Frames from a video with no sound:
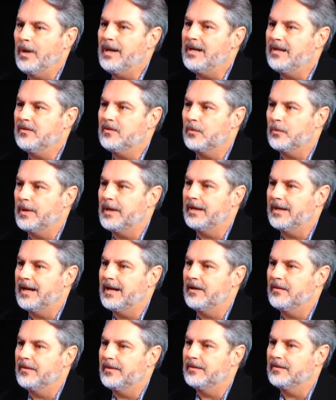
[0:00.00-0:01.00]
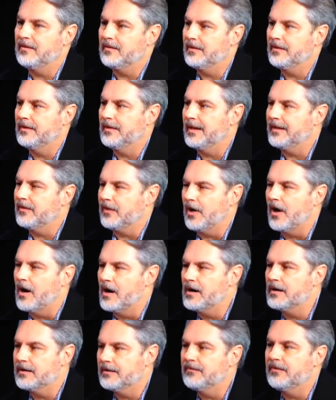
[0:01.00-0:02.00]
what is it right now that's at the
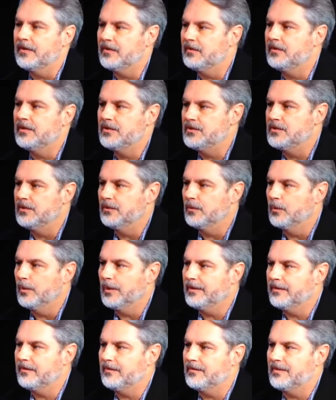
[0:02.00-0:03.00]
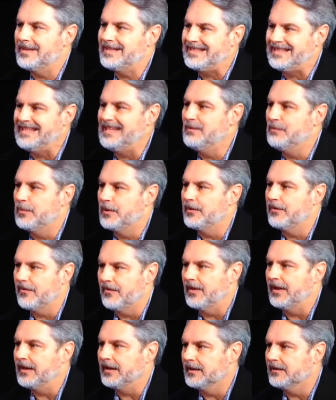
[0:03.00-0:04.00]
heart of this issue? What's the deeper
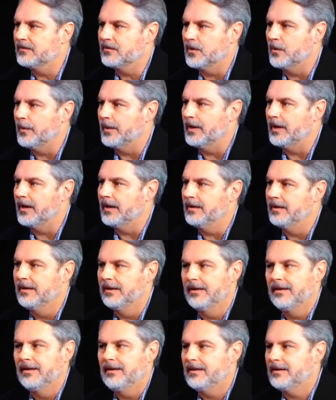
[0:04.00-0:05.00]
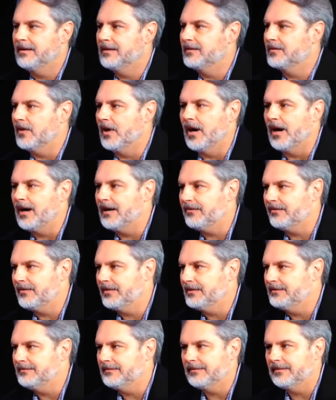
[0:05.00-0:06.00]
thing that's going on? Because
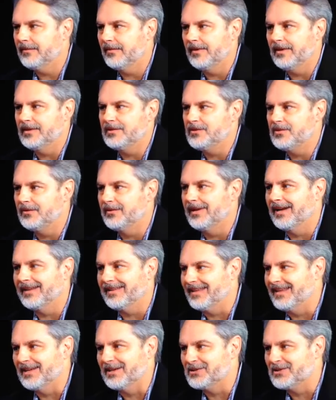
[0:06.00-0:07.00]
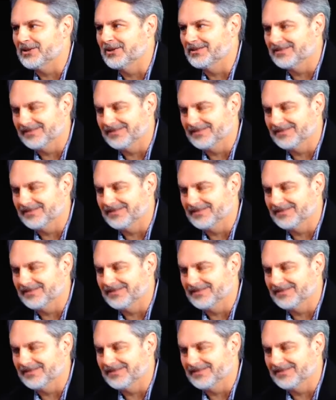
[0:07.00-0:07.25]
often the issue is not the issue.